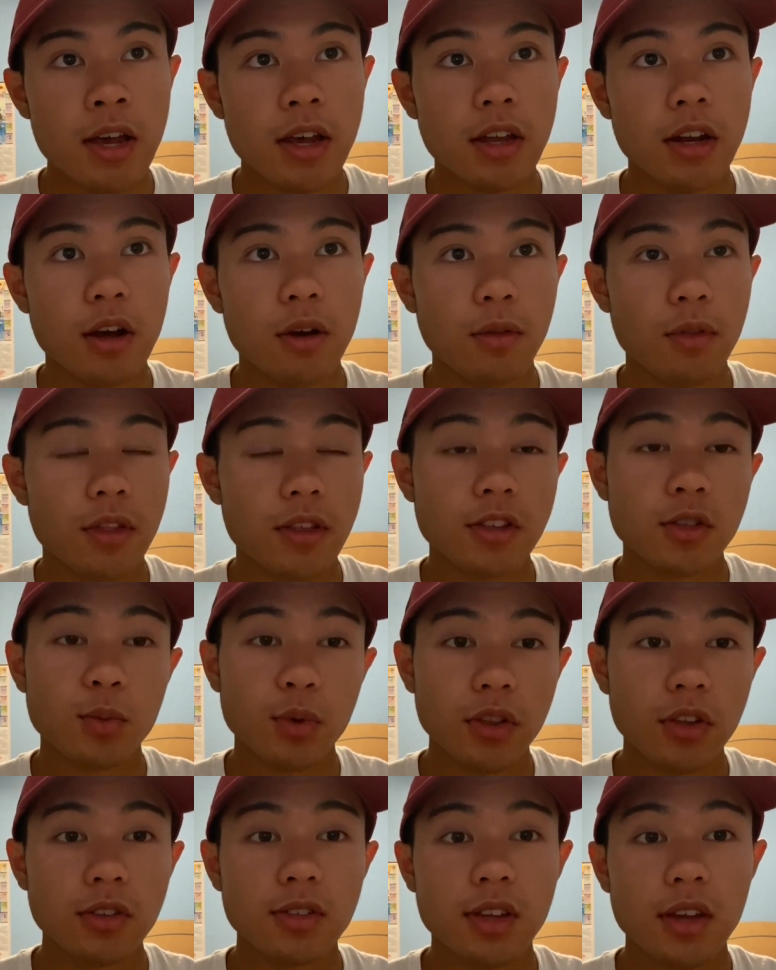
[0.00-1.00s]
That's
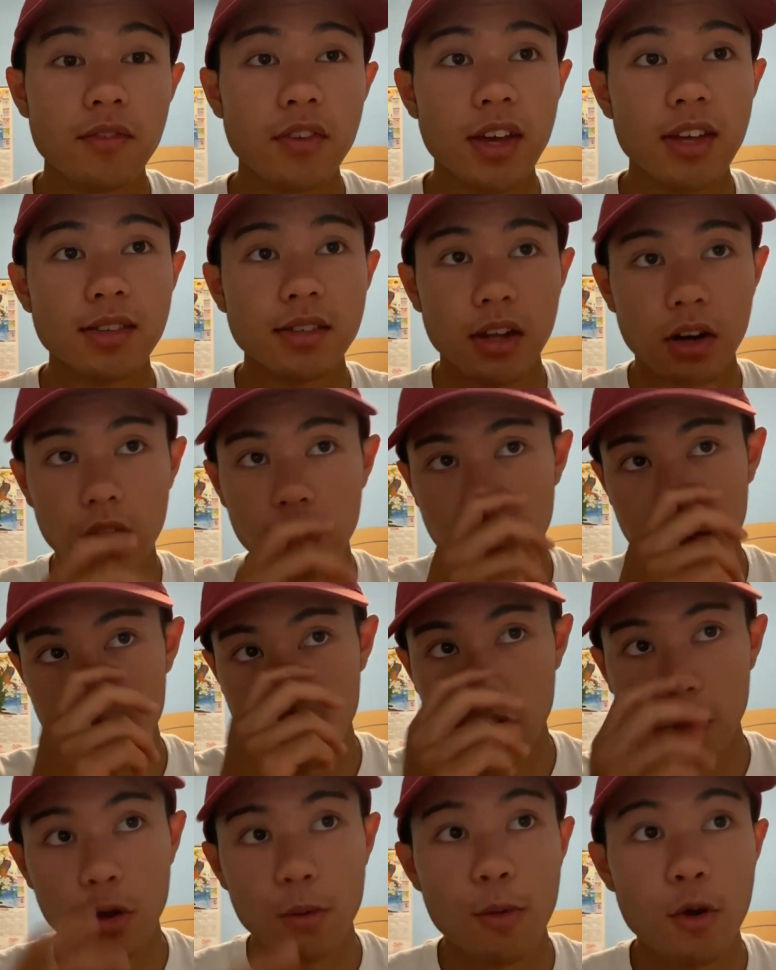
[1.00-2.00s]
what it's giving insight on,
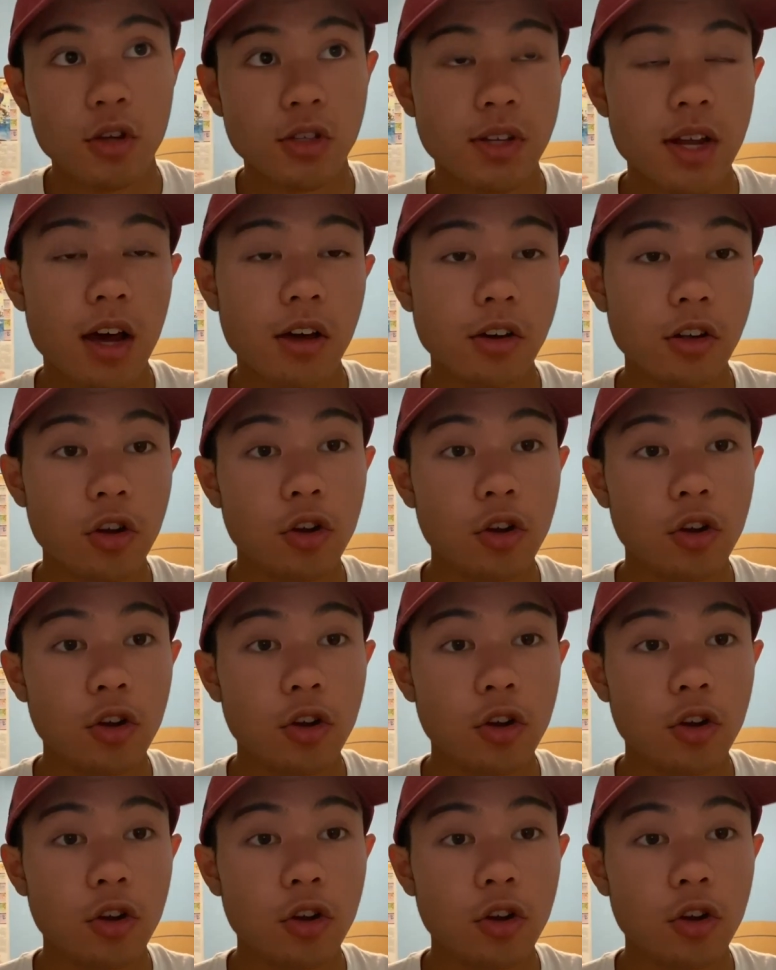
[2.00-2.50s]
your personality,